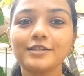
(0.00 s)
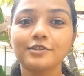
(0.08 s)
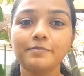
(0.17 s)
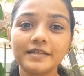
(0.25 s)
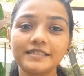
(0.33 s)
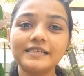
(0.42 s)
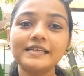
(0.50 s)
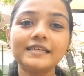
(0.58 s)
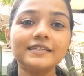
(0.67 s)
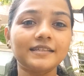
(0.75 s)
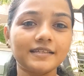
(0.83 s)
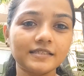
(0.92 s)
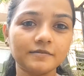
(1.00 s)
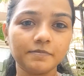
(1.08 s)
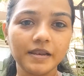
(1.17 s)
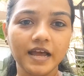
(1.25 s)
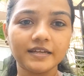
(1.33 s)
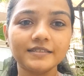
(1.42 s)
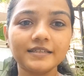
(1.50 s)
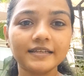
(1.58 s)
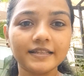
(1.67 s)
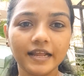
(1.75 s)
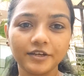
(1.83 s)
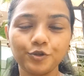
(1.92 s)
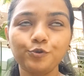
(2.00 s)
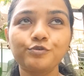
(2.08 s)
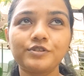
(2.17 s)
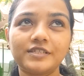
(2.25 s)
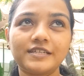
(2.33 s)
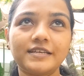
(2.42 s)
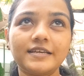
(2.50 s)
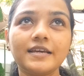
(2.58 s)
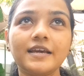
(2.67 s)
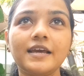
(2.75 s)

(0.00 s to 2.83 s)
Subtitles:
So basically this plant that you see